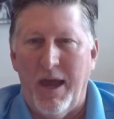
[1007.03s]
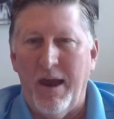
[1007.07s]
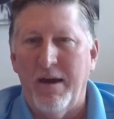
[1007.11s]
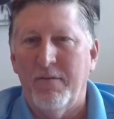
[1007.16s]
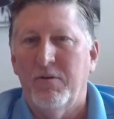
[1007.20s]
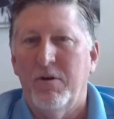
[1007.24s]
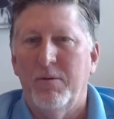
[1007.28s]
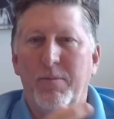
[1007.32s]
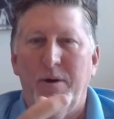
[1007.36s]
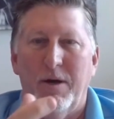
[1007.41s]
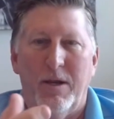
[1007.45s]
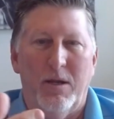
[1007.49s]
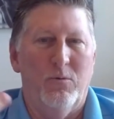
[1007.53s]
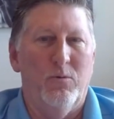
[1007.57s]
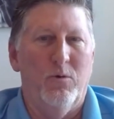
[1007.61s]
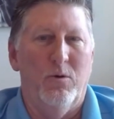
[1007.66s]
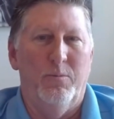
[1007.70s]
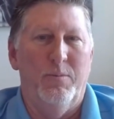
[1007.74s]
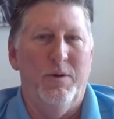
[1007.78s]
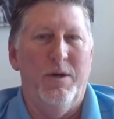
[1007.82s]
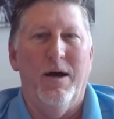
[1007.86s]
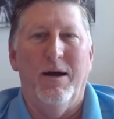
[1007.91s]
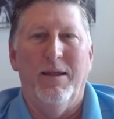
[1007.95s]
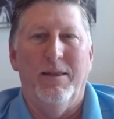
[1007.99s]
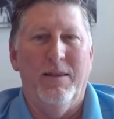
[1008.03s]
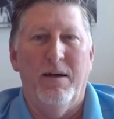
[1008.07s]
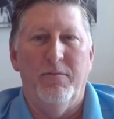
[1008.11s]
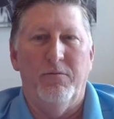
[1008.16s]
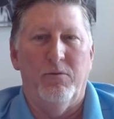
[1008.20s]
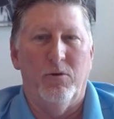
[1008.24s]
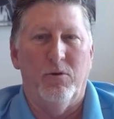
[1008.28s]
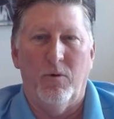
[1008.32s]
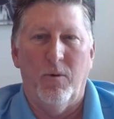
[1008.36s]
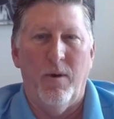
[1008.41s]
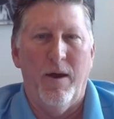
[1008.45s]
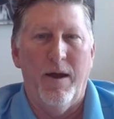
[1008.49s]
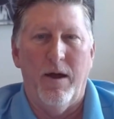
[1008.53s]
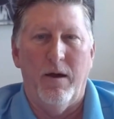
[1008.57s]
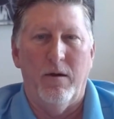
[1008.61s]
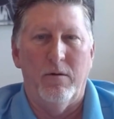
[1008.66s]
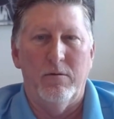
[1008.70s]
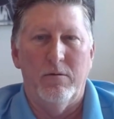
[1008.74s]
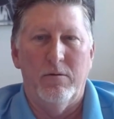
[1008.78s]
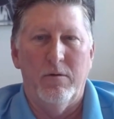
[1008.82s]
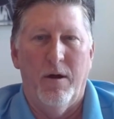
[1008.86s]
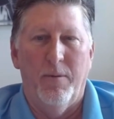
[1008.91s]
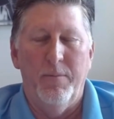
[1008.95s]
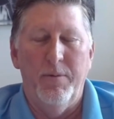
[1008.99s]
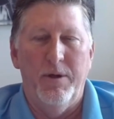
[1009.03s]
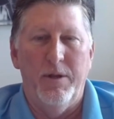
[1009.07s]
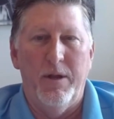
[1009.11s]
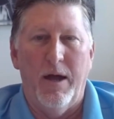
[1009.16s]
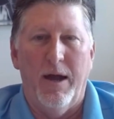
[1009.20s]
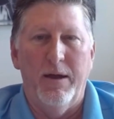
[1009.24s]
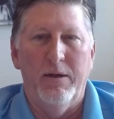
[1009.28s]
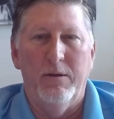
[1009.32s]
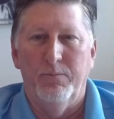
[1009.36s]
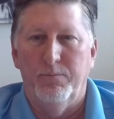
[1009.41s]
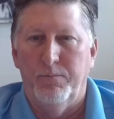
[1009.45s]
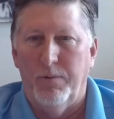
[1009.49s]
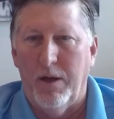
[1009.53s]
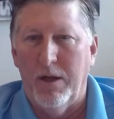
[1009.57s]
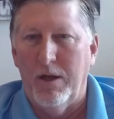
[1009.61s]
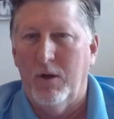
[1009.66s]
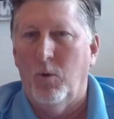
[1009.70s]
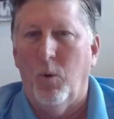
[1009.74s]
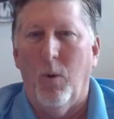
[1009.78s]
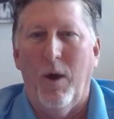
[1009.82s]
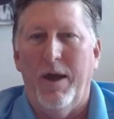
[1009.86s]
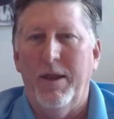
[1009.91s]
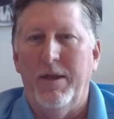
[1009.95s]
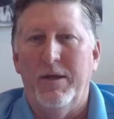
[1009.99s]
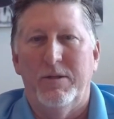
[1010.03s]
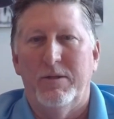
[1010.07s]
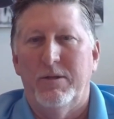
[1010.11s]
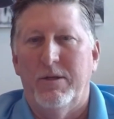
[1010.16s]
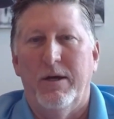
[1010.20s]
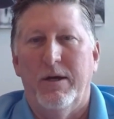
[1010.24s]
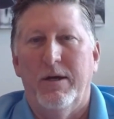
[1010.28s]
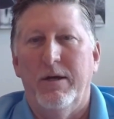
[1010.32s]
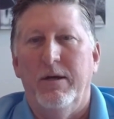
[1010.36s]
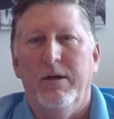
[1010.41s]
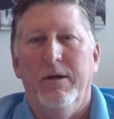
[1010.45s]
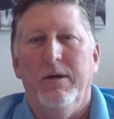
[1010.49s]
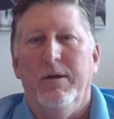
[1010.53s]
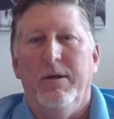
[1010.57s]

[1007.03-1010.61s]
Everybody will be on level ground. I mean, I equate it to